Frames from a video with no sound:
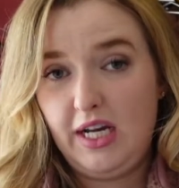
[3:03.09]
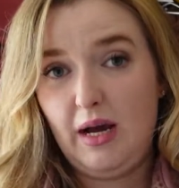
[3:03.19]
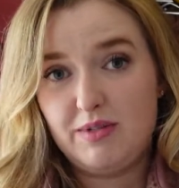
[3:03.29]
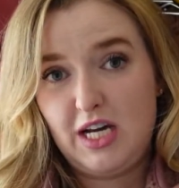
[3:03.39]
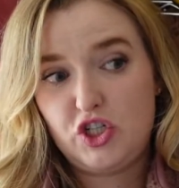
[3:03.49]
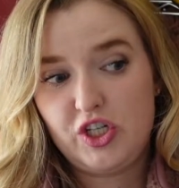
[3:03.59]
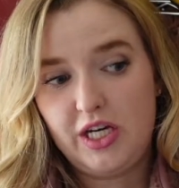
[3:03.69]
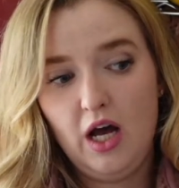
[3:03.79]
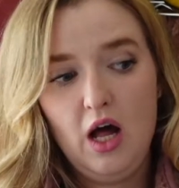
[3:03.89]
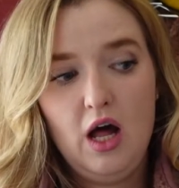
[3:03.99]
I was
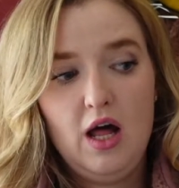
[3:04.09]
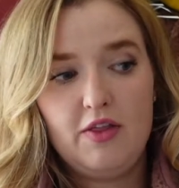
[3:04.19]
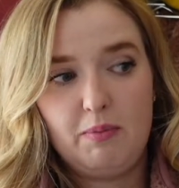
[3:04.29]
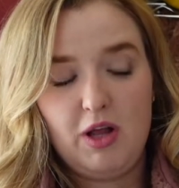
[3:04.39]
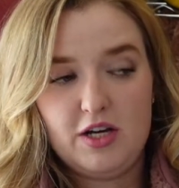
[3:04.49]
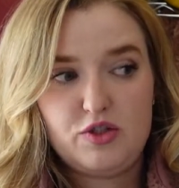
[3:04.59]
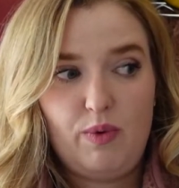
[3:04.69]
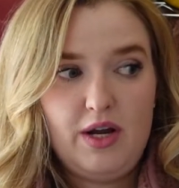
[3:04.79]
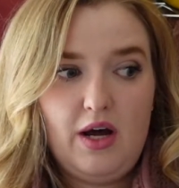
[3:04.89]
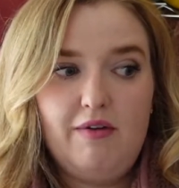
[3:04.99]
actually the plus
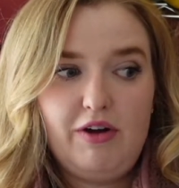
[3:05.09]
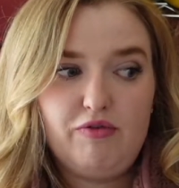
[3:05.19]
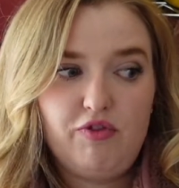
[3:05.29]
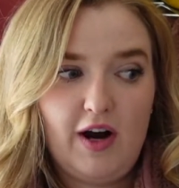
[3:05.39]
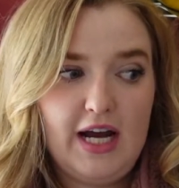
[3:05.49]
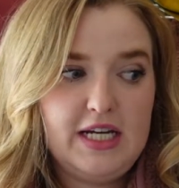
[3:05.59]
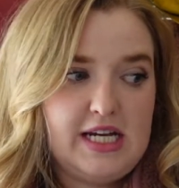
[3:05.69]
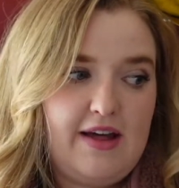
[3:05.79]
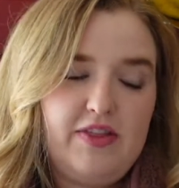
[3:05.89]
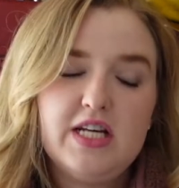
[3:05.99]
one of a friend.
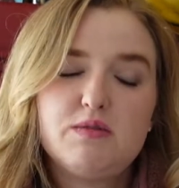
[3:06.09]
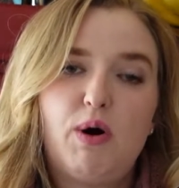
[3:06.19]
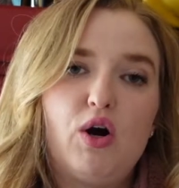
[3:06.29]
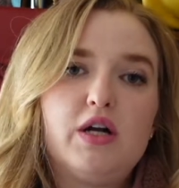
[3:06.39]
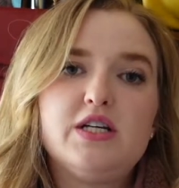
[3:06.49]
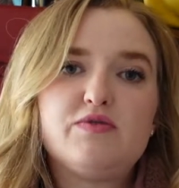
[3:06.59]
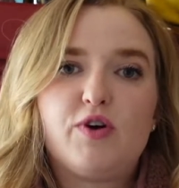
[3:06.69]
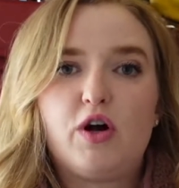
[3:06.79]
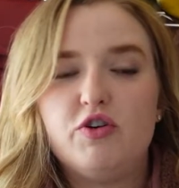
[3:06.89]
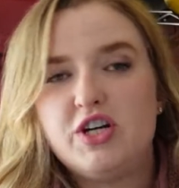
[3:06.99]
And these parties for
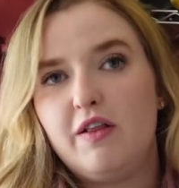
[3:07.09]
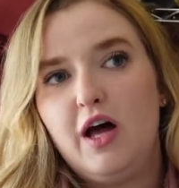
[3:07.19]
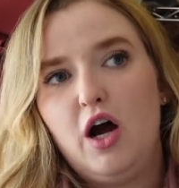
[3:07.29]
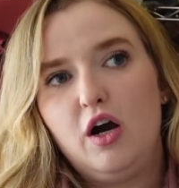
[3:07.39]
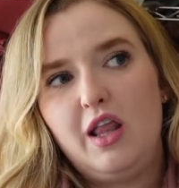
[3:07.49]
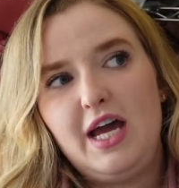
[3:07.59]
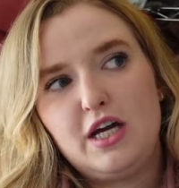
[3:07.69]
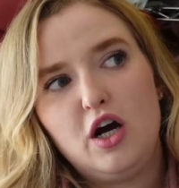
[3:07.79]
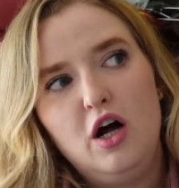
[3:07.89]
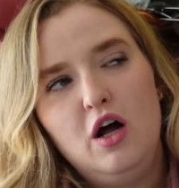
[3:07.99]
Coachella are
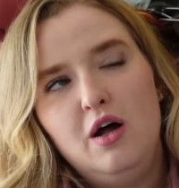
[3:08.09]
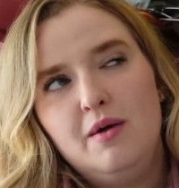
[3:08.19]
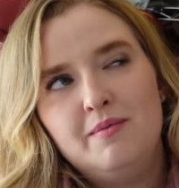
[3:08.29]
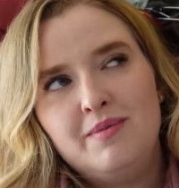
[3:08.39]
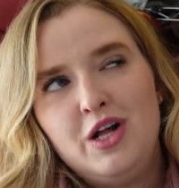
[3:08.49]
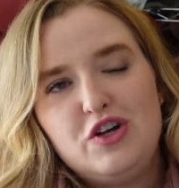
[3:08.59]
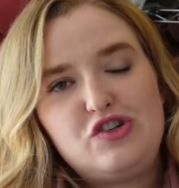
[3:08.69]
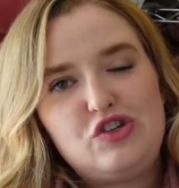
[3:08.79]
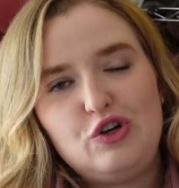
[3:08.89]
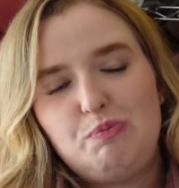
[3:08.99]
like
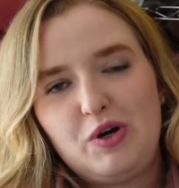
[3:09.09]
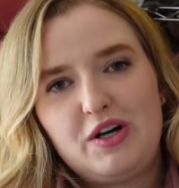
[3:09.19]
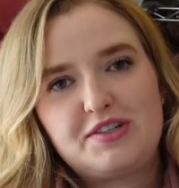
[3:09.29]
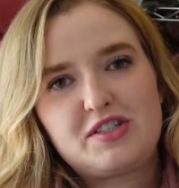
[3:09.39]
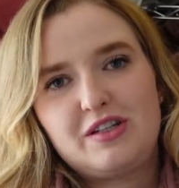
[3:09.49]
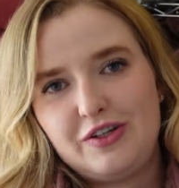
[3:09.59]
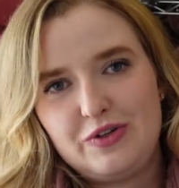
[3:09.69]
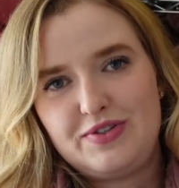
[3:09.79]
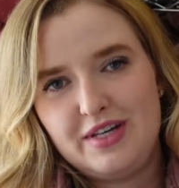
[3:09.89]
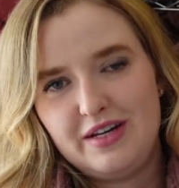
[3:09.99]
super
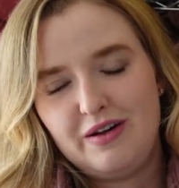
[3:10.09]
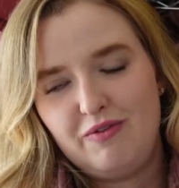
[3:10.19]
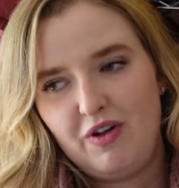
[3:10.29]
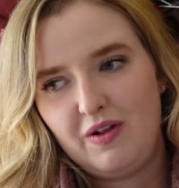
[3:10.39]
exclusive.